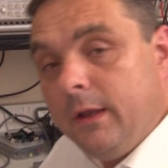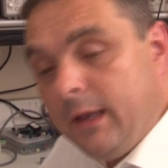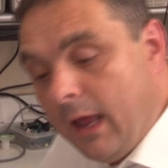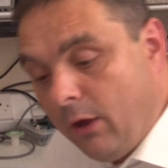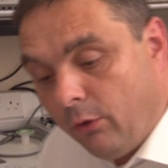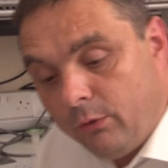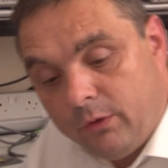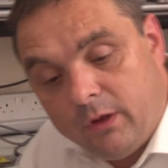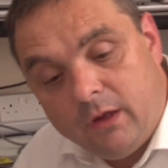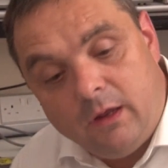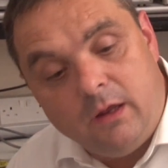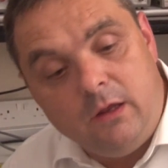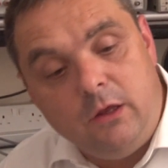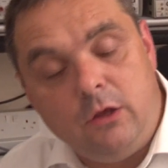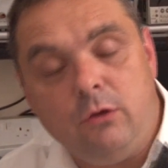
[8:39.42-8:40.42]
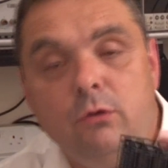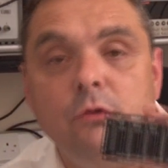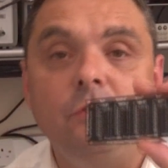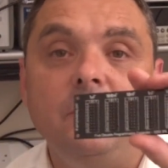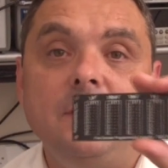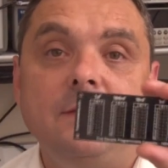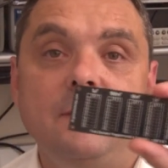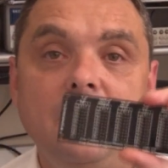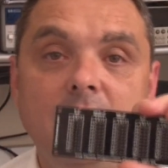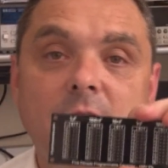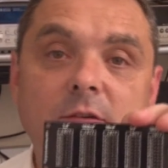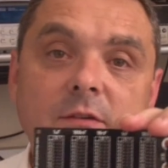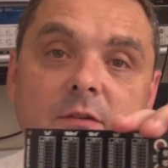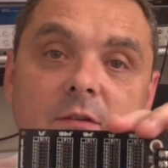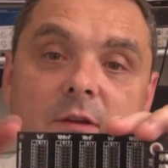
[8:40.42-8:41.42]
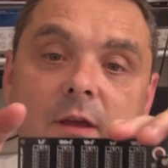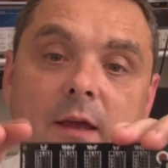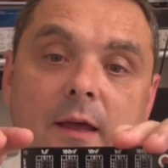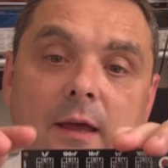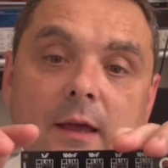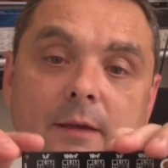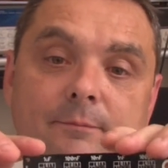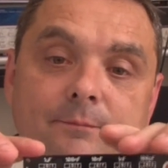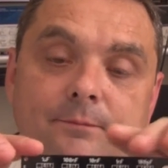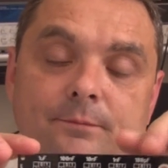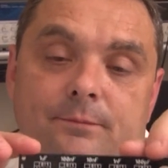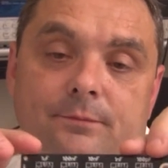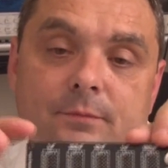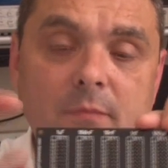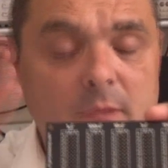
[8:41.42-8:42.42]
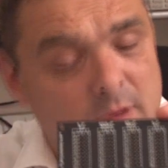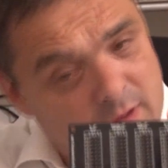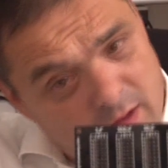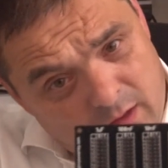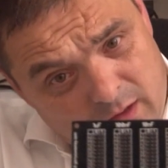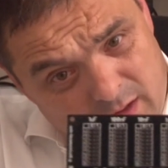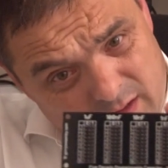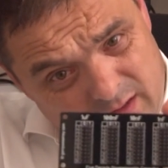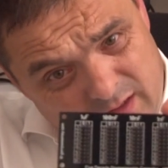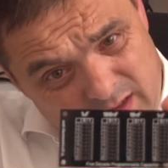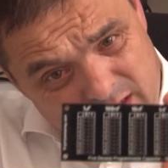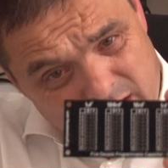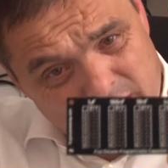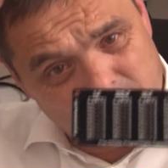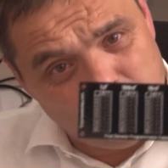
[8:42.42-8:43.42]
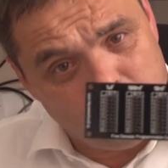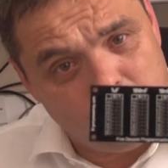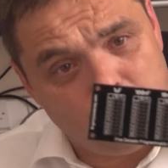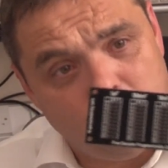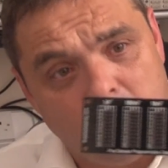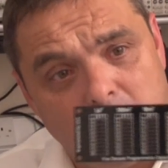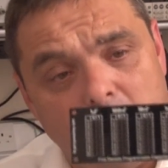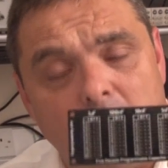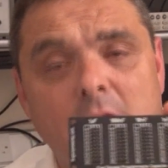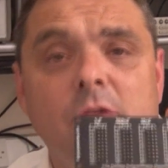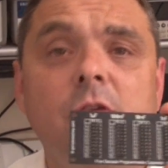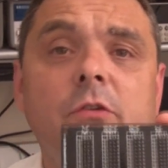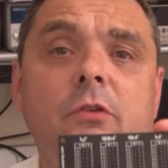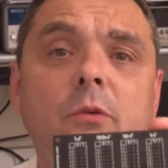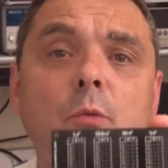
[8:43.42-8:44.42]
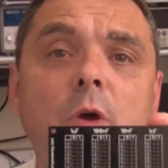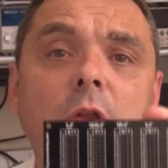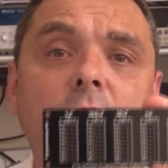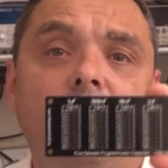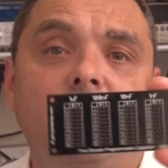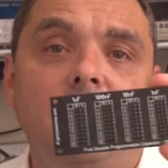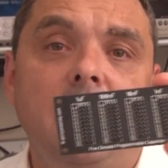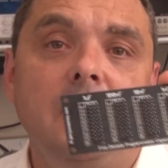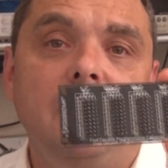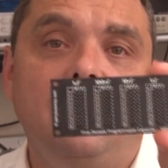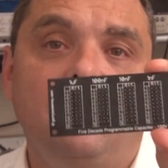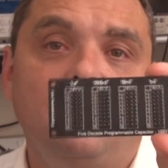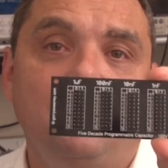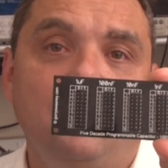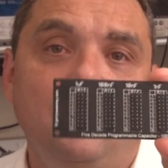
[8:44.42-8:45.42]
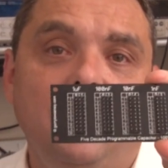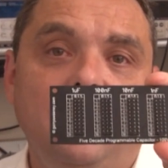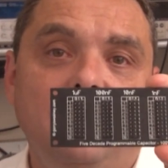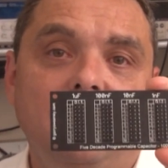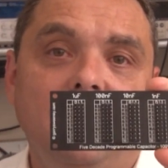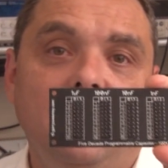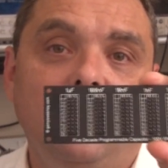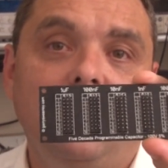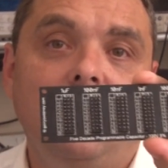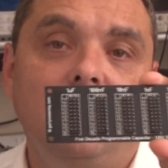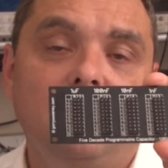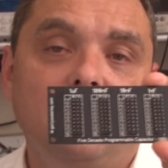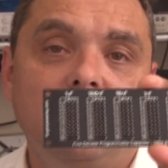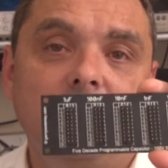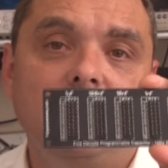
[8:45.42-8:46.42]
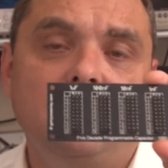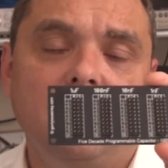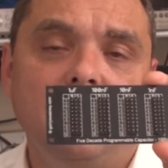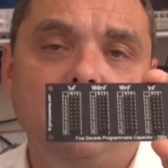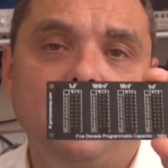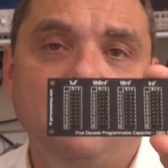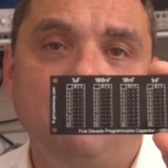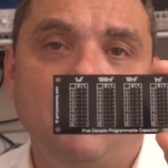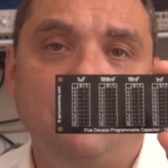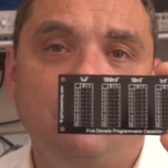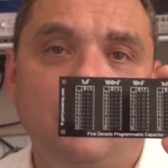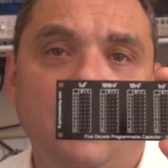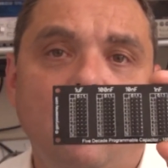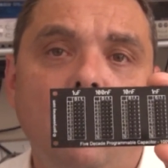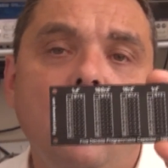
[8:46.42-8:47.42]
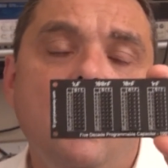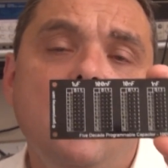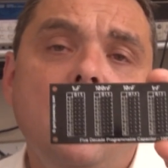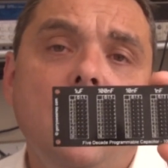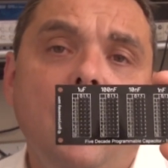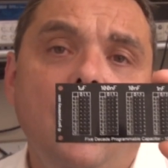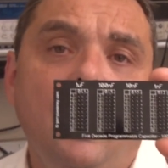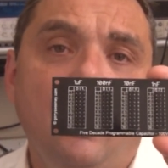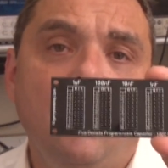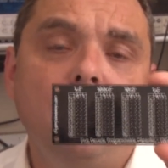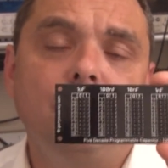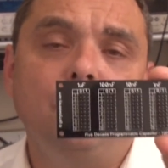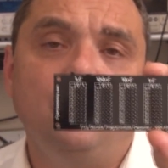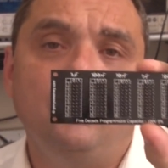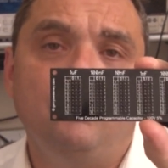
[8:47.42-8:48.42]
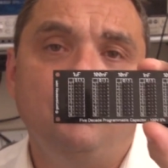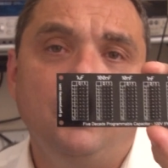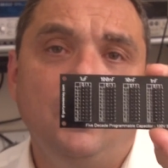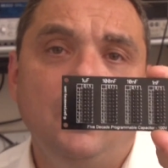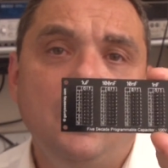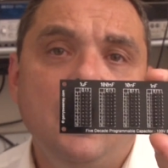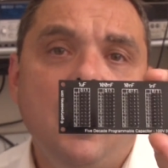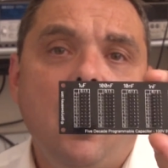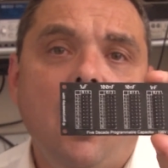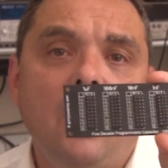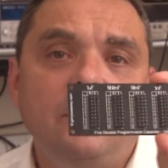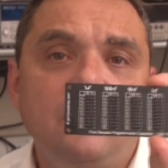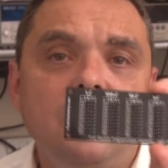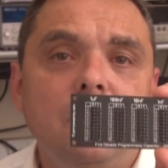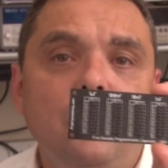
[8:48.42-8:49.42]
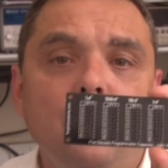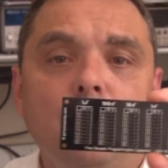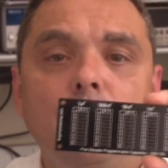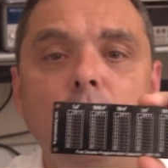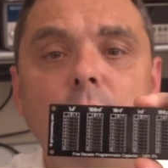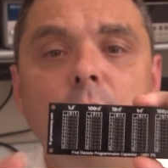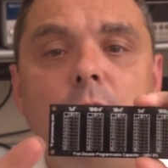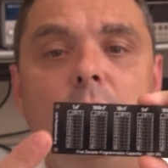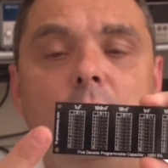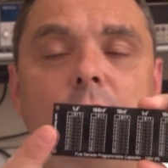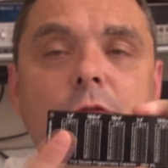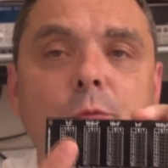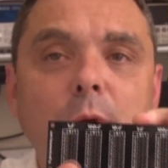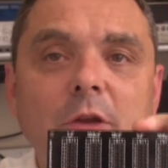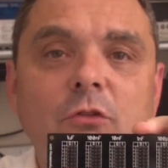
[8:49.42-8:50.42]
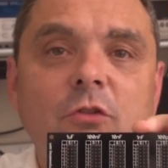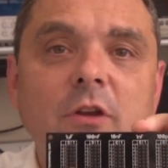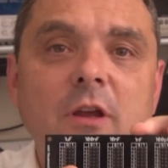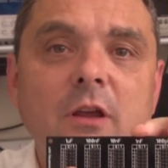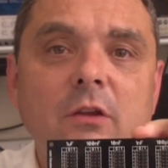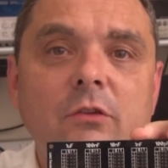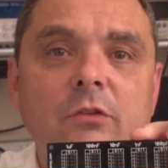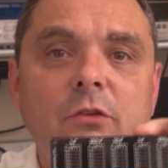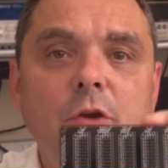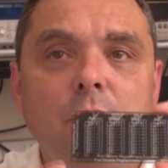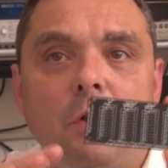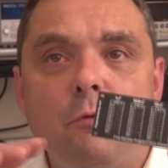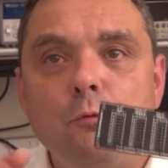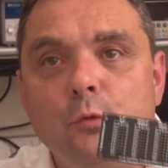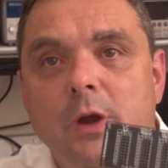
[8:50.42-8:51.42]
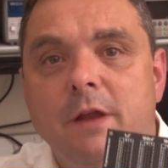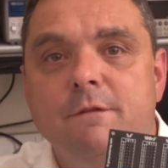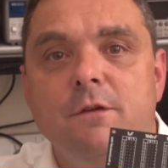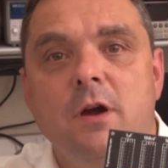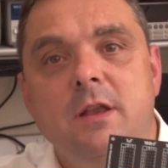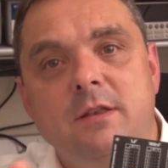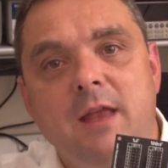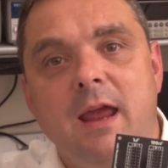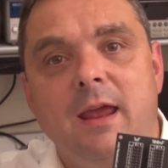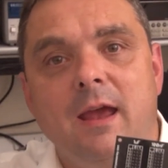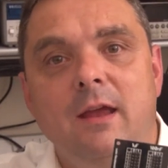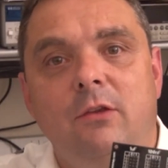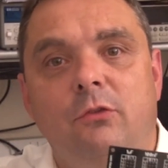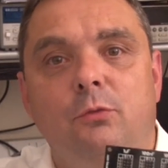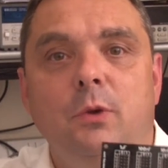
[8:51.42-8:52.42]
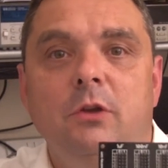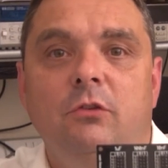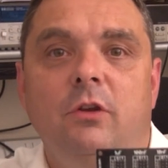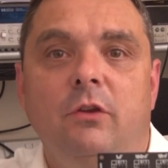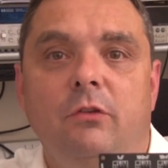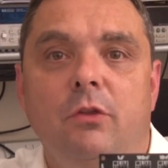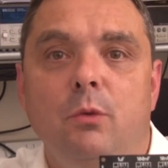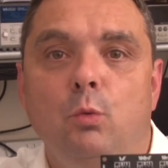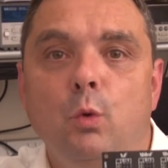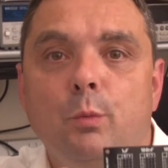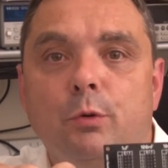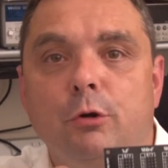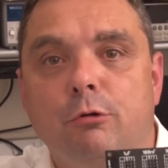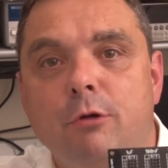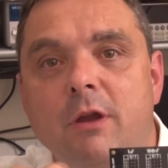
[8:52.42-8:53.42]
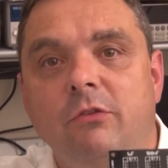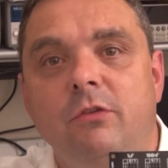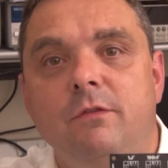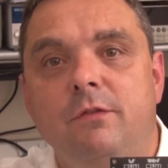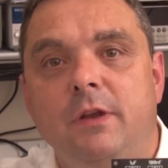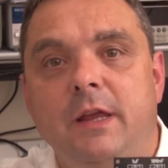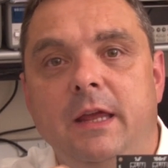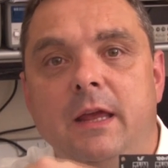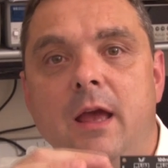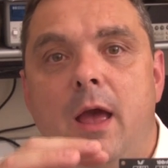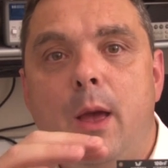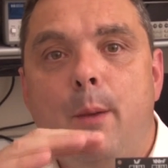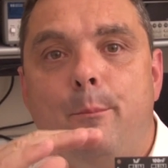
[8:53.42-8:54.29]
now using this, you know, so I guess it's the one slightly disappointing thing, and I'll tell you about the rationale afterwards. But I did look at, you know, switches. You don't really find decade switches that will progressively